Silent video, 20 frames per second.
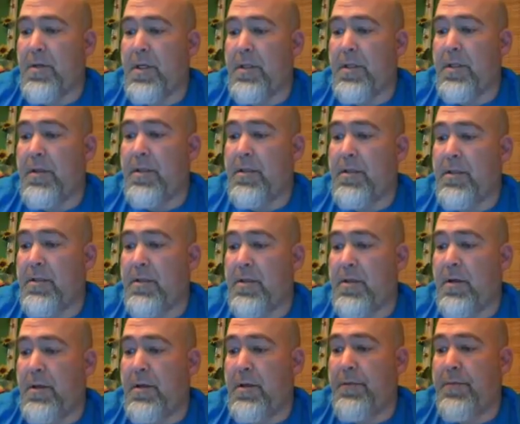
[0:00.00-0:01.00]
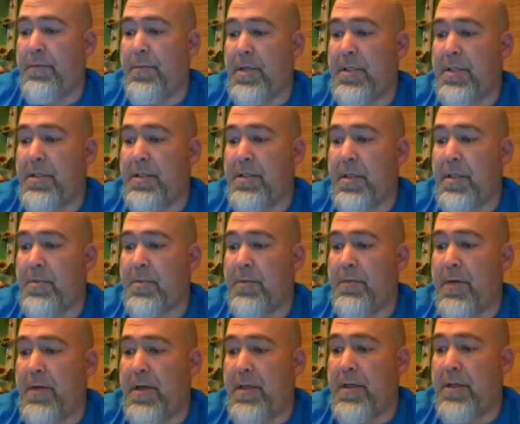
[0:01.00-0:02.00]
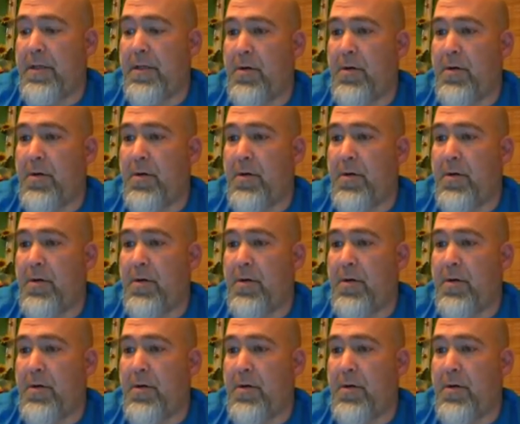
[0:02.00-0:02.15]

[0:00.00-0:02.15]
again, this is all information that's provided